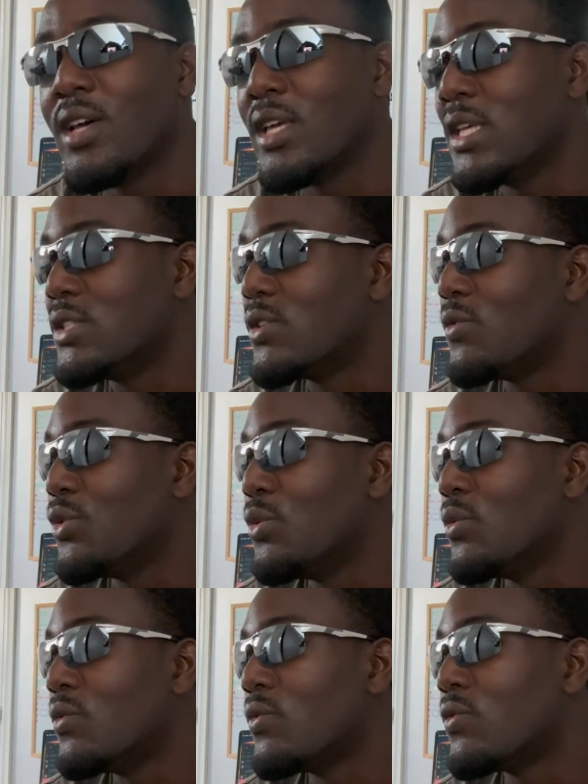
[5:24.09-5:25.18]
interview
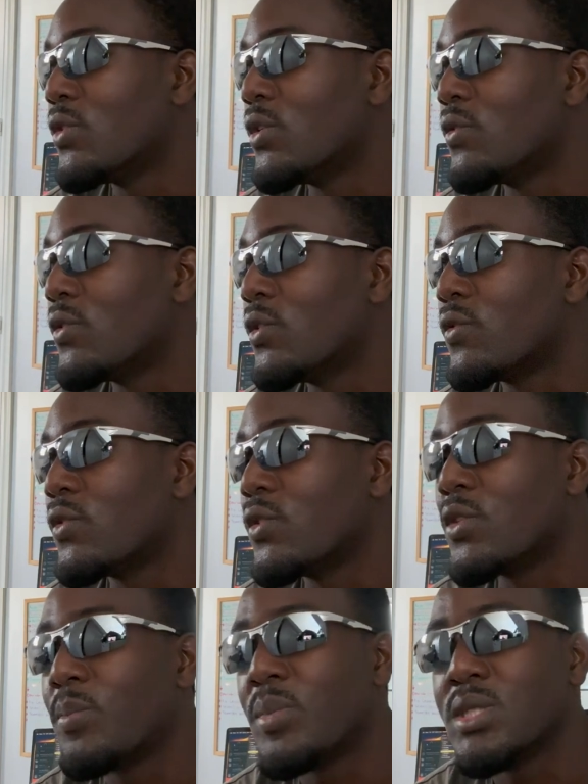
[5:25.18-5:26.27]
for
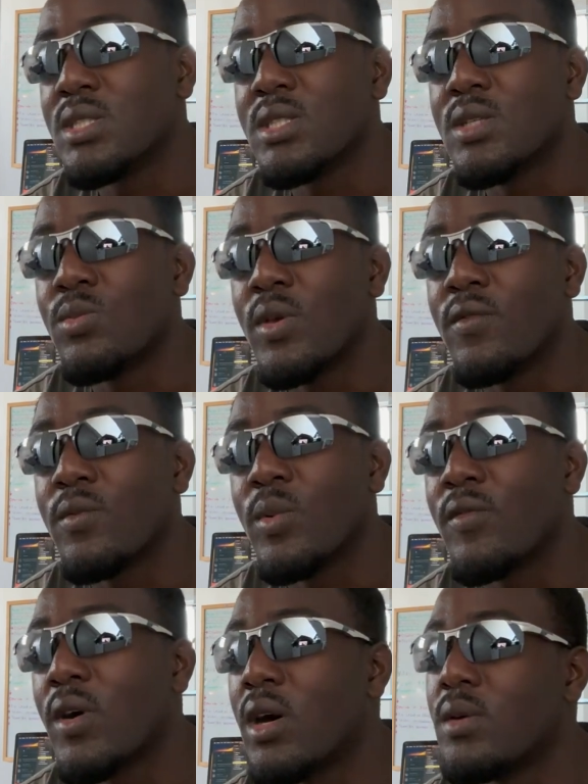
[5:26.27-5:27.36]
the position with
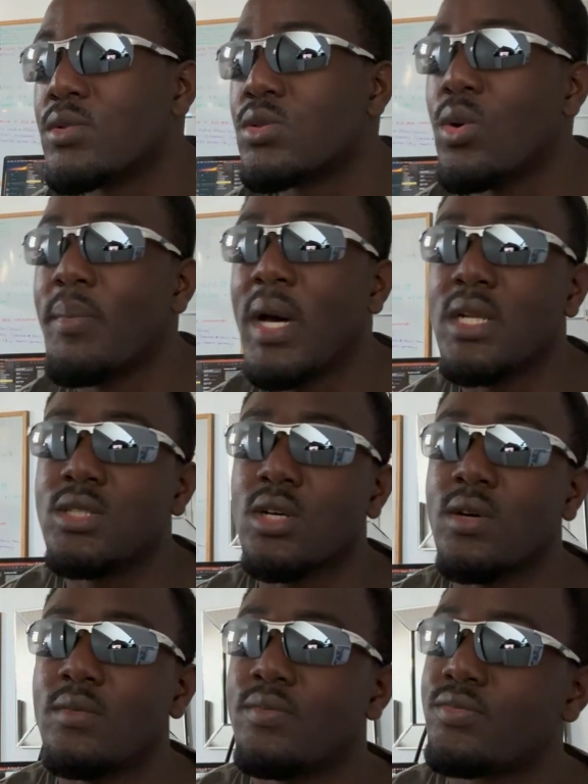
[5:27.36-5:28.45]
our sort of manager
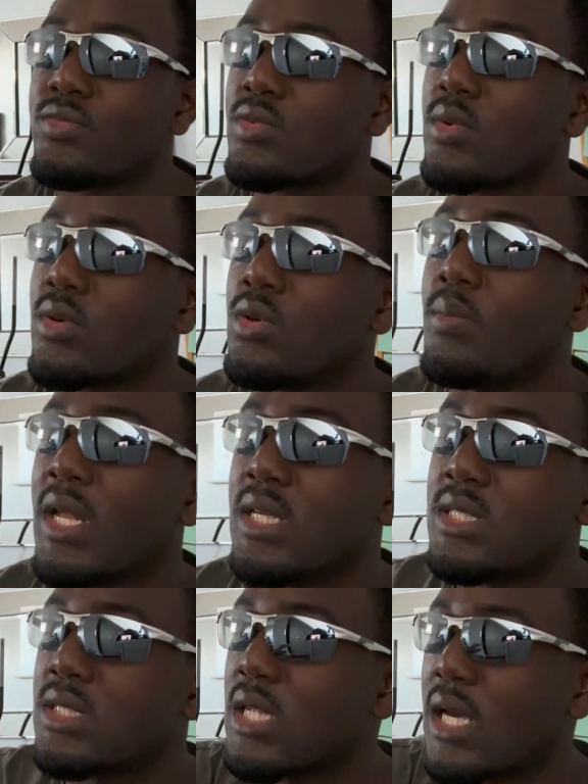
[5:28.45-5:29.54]
who
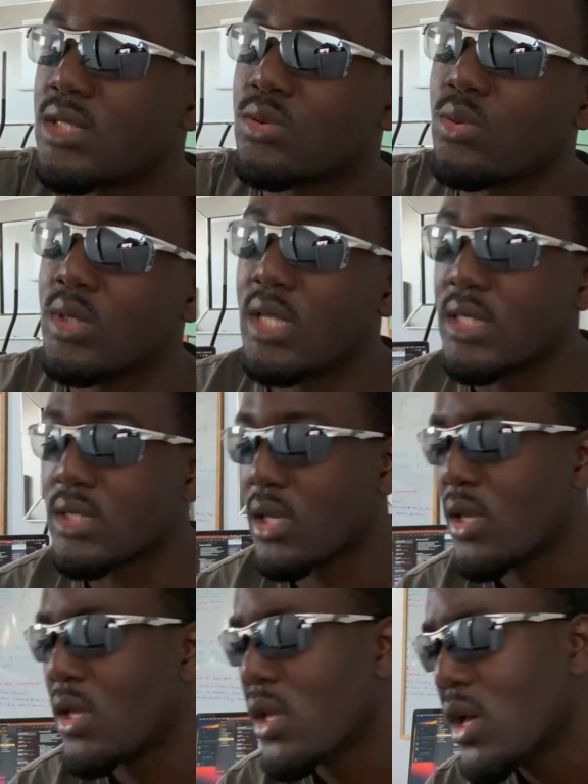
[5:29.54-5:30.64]
manages that sort of desk.
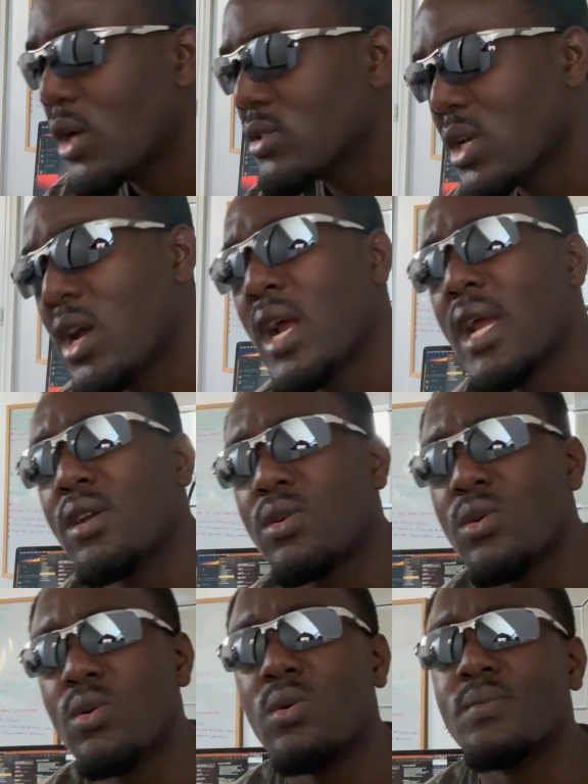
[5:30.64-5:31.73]
I was like, all right,
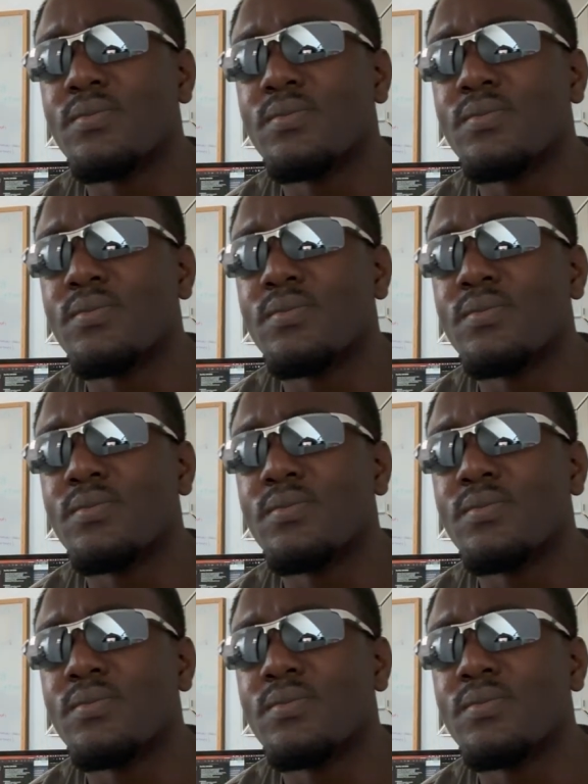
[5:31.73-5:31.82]
cool.